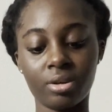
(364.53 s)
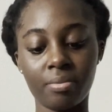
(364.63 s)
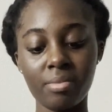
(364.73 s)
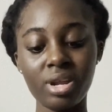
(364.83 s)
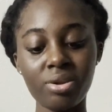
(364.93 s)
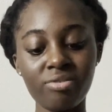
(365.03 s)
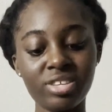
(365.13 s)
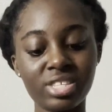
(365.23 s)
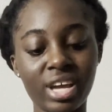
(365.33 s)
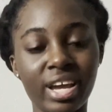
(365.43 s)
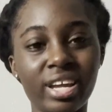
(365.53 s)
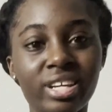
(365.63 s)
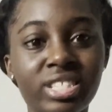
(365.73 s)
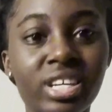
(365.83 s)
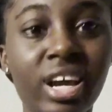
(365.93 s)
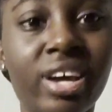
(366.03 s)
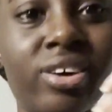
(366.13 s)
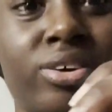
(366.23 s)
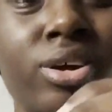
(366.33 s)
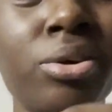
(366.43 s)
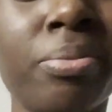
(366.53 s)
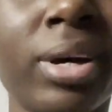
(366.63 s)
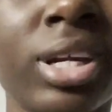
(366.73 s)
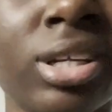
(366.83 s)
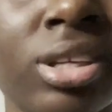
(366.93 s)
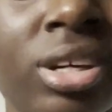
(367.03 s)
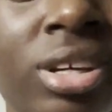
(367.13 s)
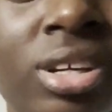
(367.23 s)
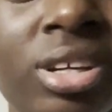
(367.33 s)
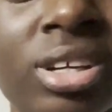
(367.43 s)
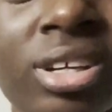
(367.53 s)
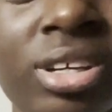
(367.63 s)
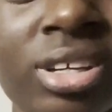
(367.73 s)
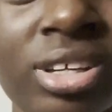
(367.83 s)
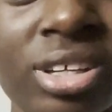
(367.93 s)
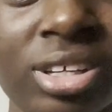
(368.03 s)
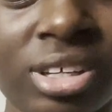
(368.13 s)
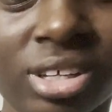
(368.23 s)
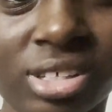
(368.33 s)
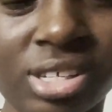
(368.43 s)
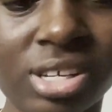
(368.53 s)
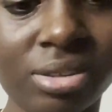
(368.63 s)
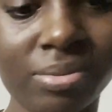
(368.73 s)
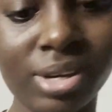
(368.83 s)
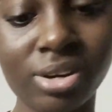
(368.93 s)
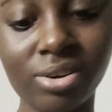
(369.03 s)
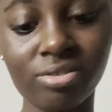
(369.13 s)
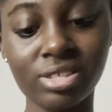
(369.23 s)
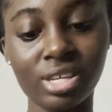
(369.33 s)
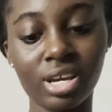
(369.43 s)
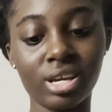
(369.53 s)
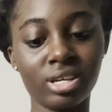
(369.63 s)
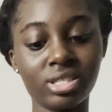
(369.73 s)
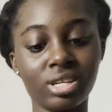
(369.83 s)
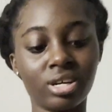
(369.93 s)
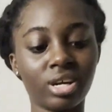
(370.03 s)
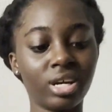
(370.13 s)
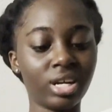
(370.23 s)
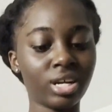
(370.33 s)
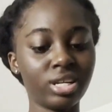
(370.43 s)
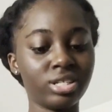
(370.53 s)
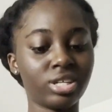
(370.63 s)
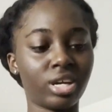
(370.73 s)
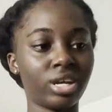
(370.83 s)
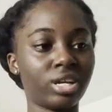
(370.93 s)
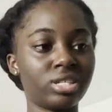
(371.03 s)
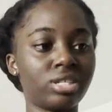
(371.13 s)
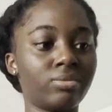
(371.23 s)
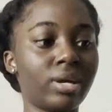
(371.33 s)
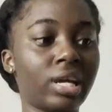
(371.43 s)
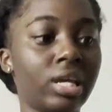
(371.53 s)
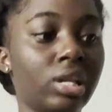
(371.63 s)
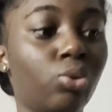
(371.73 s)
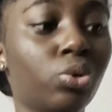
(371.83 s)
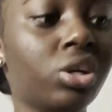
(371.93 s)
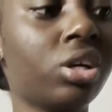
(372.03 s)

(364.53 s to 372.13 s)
But I don't know if this can get nothing kind of now. Don't look panicked. See, but I don't know if this can get nothing kind of, because the conditioner is not seem like it good.